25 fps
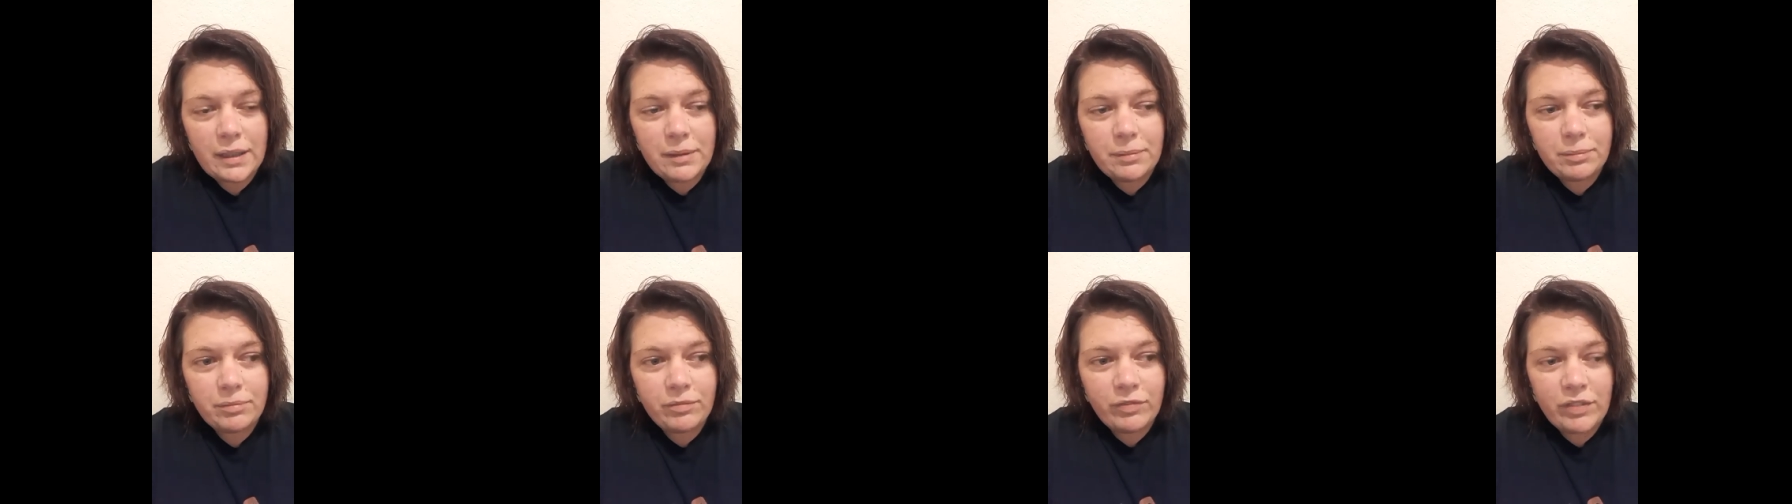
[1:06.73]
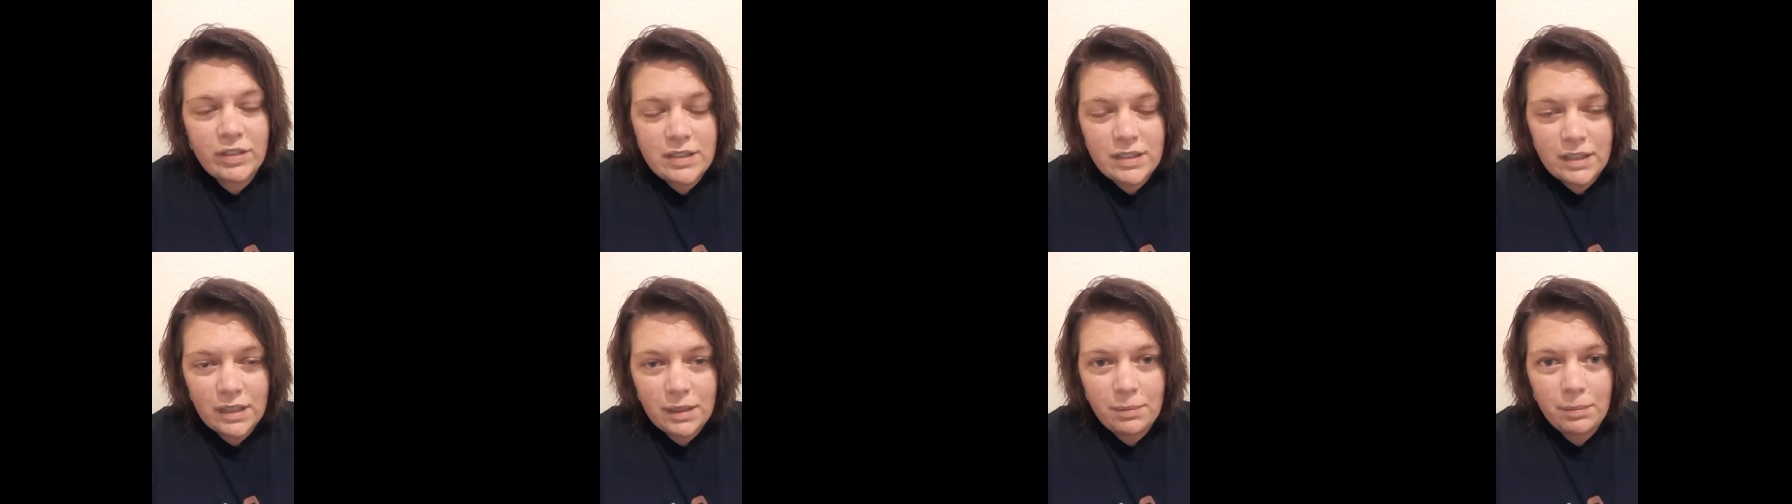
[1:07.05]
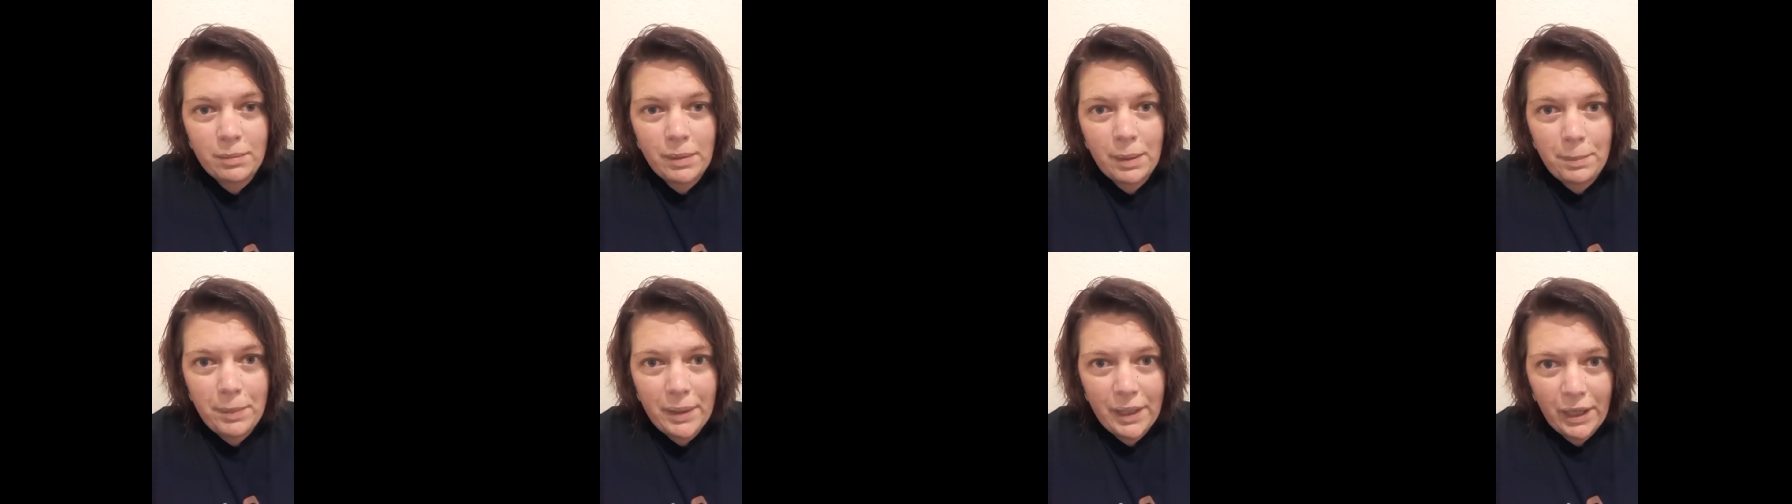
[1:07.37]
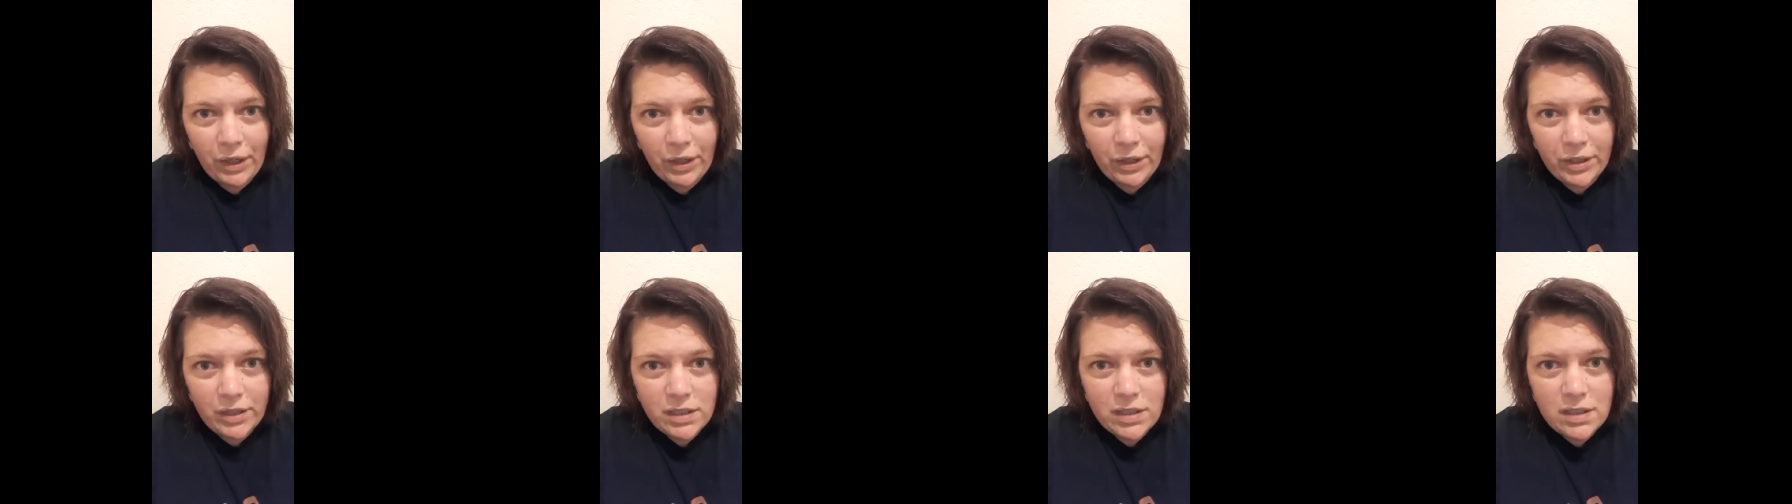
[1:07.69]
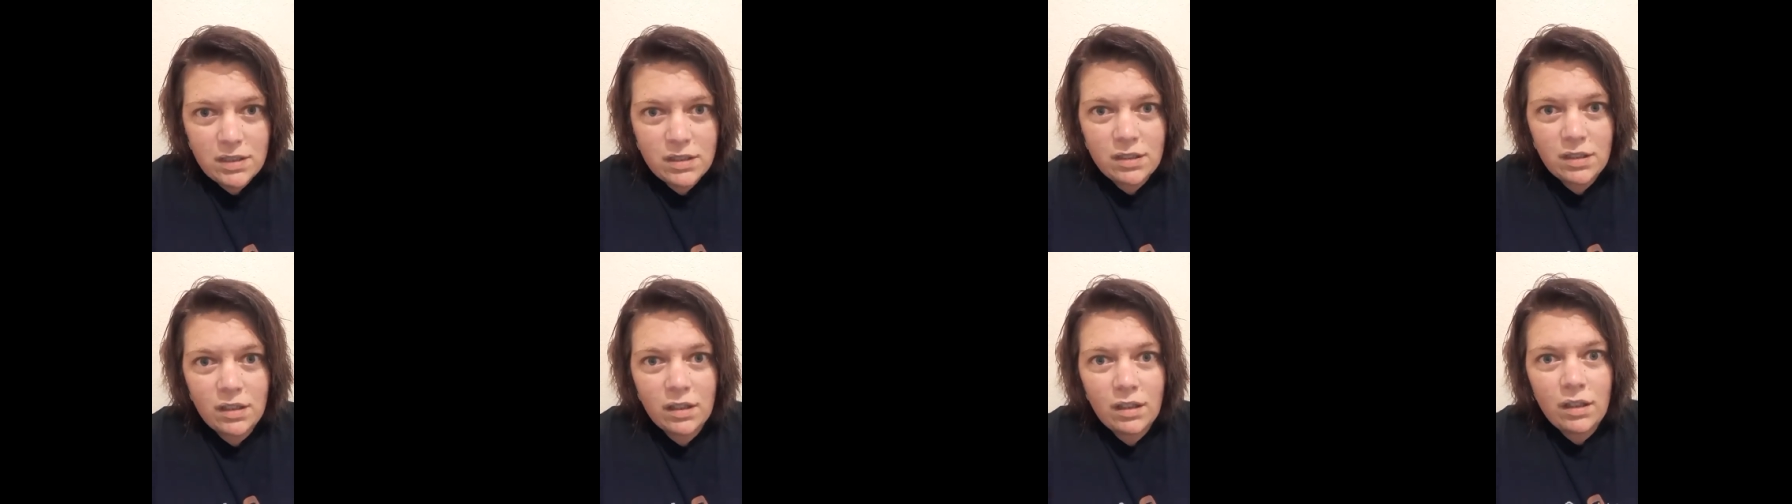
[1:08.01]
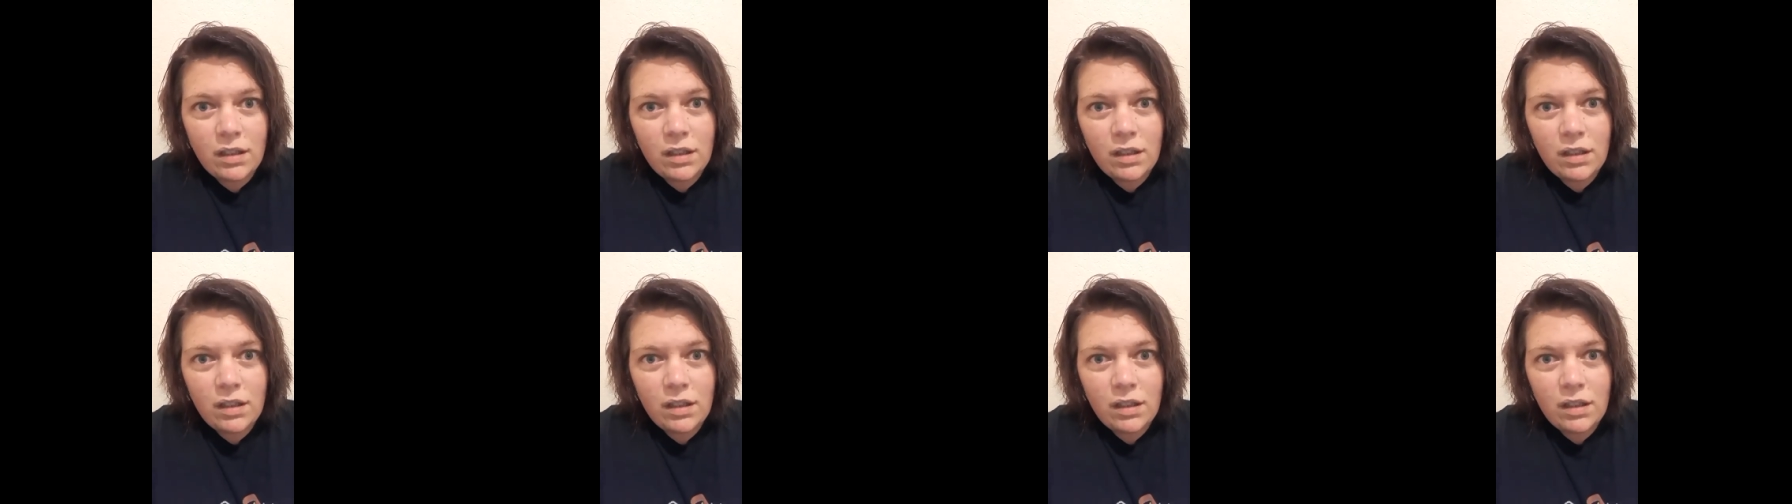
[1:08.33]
visited my parents.